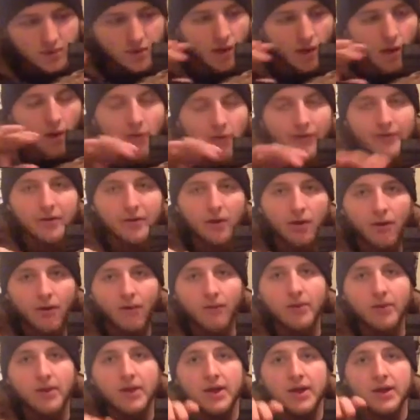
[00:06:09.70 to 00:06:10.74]
All in
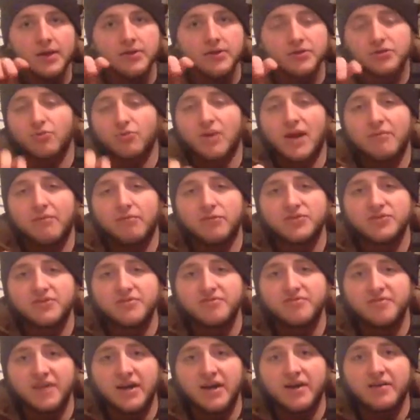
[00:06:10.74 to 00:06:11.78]
all, this rifle is a
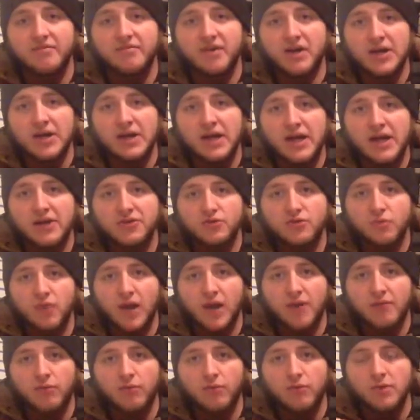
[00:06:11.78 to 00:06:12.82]
very, very nice
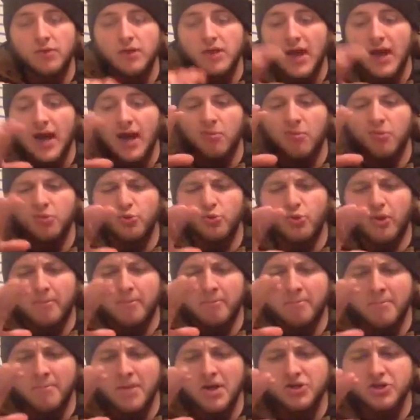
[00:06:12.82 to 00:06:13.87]
rifle. I will do a
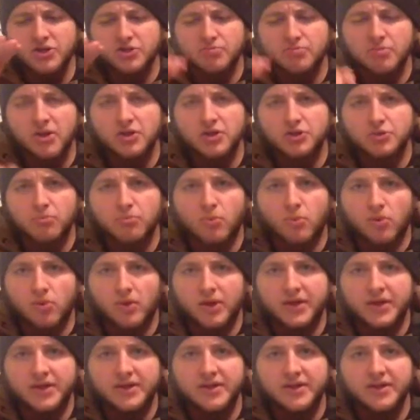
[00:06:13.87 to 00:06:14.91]
much, much more
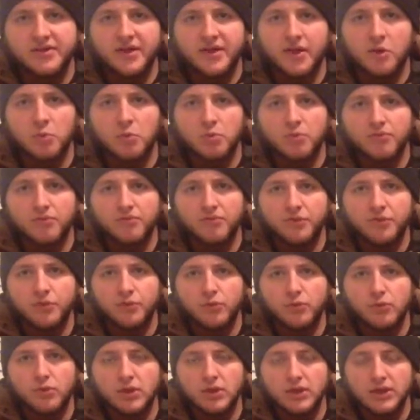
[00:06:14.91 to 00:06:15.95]
in detailed
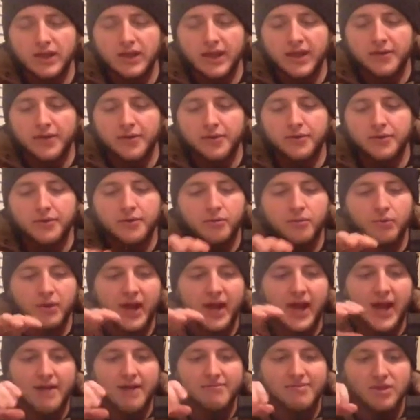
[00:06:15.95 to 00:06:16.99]
review later when I
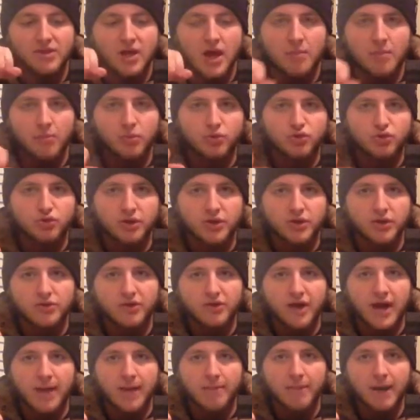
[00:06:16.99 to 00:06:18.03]
have a lot more trigger
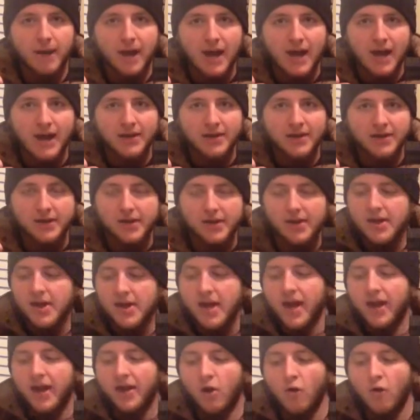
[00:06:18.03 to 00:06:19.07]
time behind it,
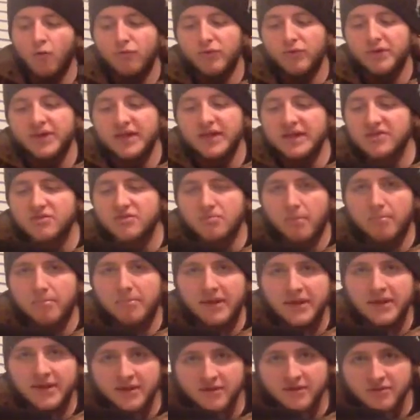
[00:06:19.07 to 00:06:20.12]
and hopefully get some
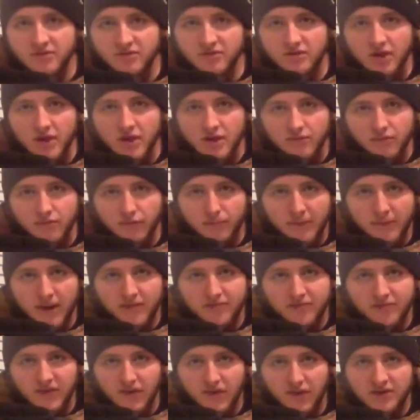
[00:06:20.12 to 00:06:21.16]
opinions from my
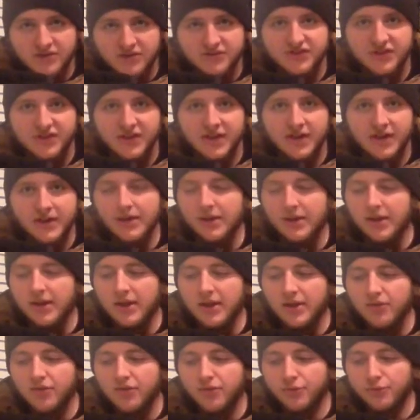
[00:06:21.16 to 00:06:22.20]
fiance
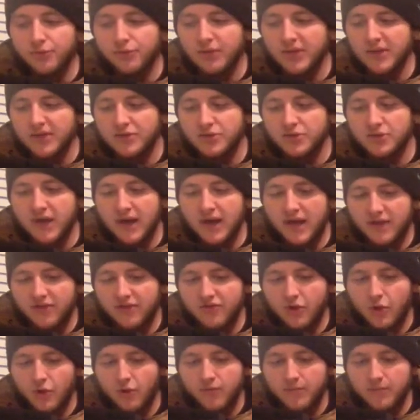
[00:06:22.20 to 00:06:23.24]
to let you guys
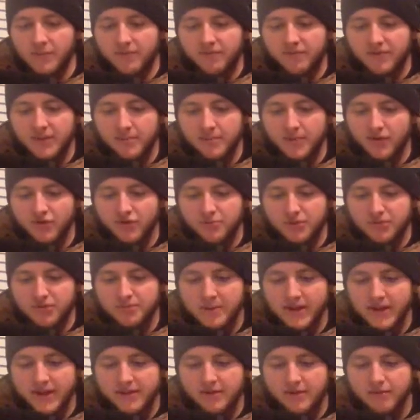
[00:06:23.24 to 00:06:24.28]
know from a female's
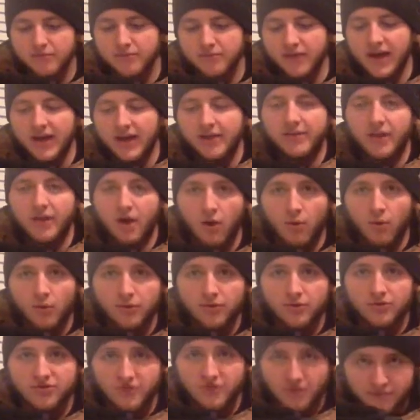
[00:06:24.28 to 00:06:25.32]
perspective and the
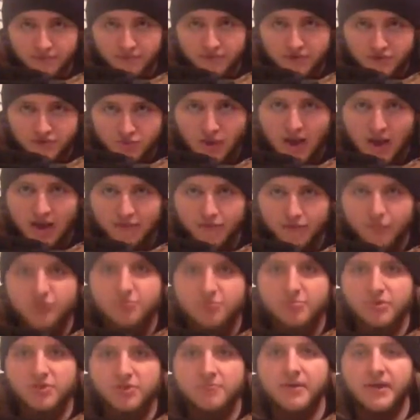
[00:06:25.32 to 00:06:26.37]
owners of this rifle's
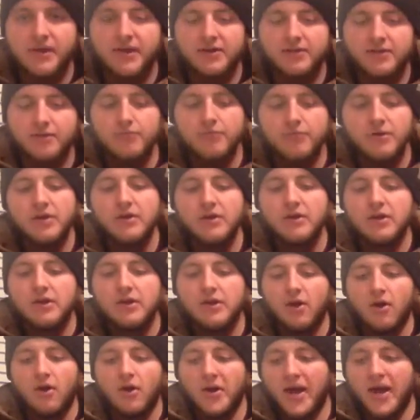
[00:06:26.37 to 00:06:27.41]
perspective
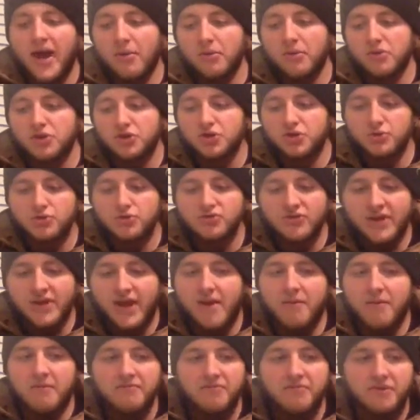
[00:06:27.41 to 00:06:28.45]
on how it shoots and
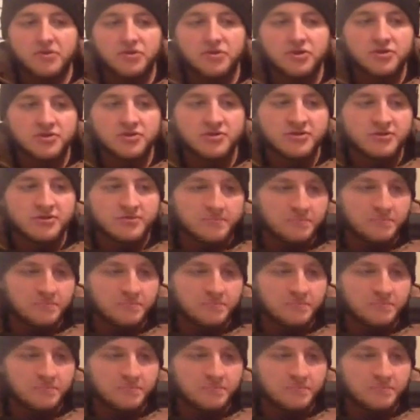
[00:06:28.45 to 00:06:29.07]
how it functions.